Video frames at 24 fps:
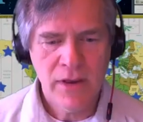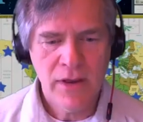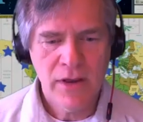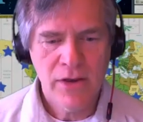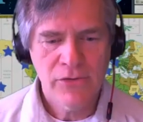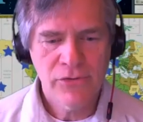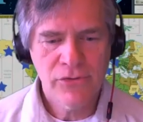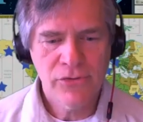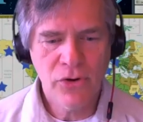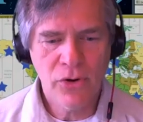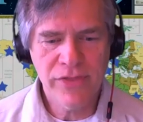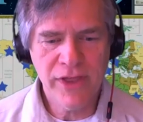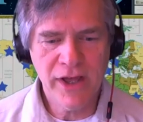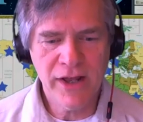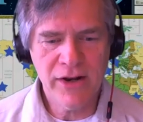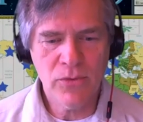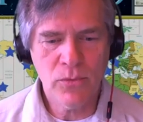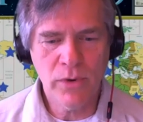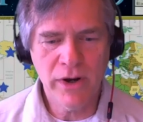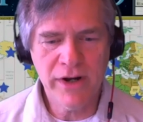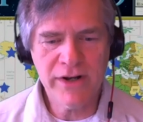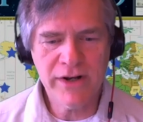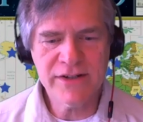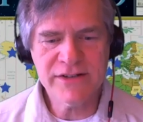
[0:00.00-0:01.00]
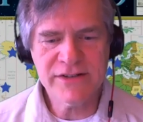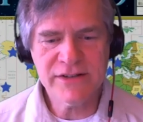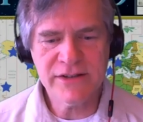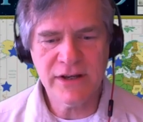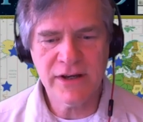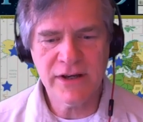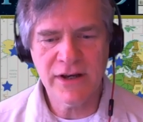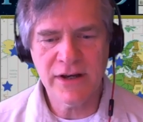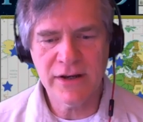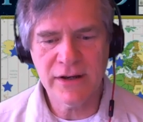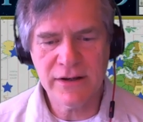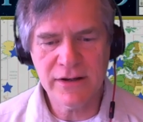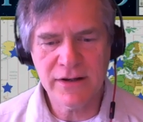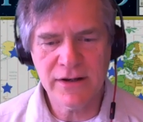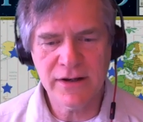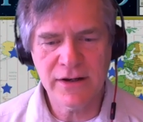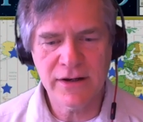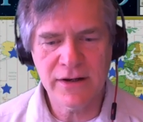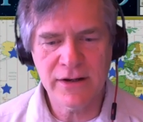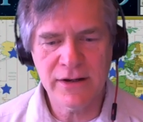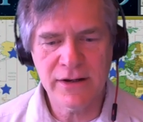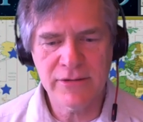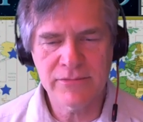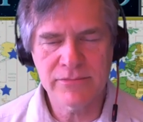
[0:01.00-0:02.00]
So then what is
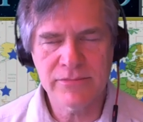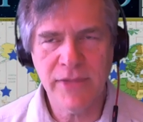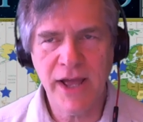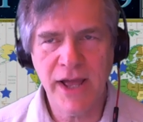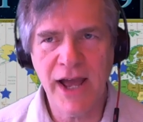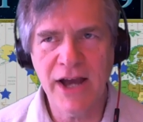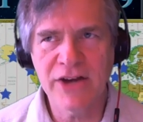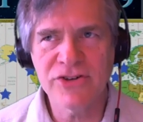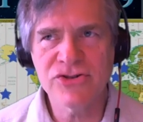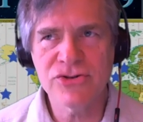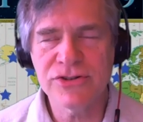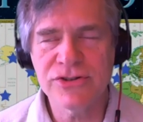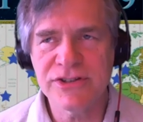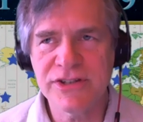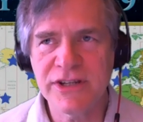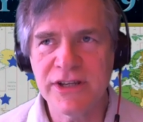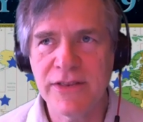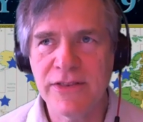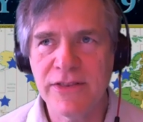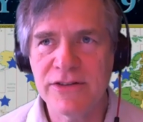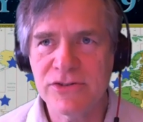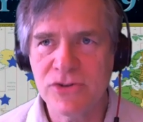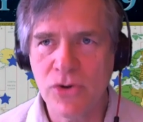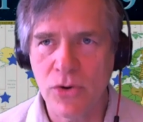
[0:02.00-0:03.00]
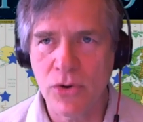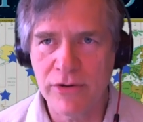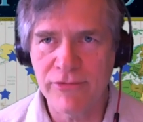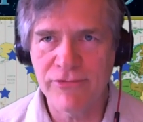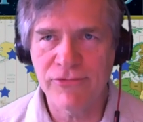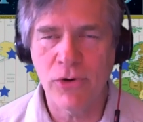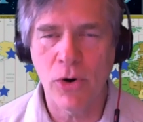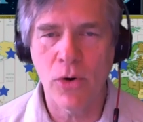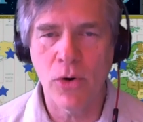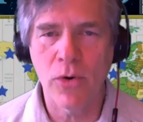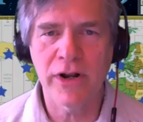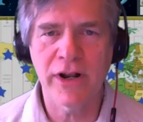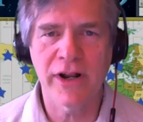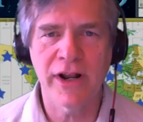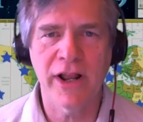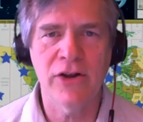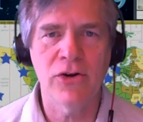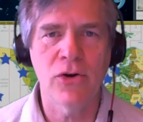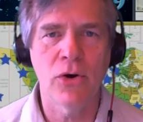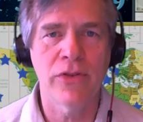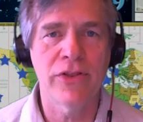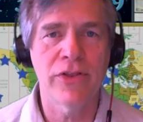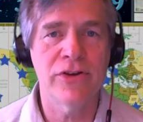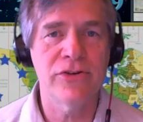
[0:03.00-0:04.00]
as you see these going forward, and I
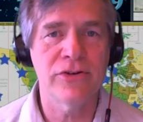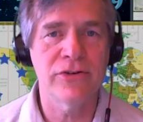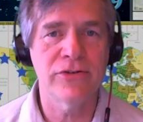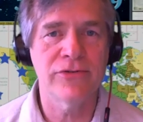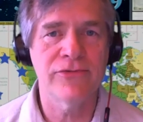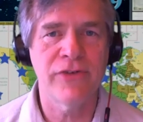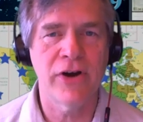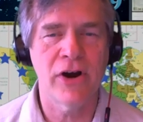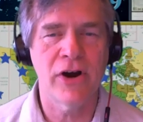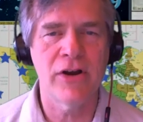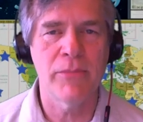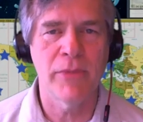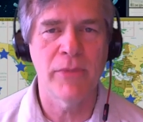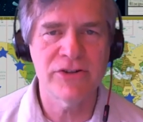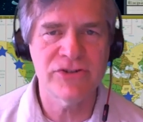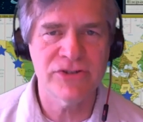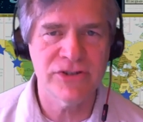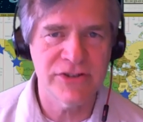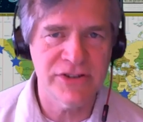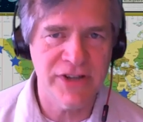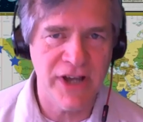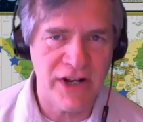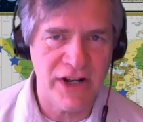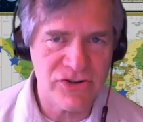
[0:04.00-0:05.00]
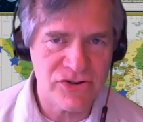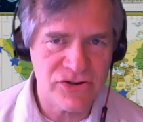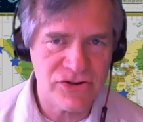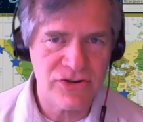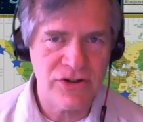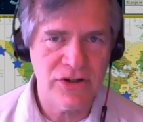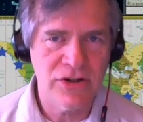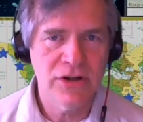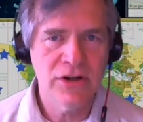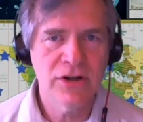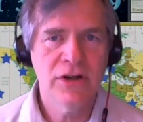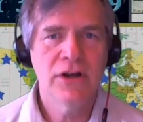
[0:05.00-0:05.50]
know that you're very much in touch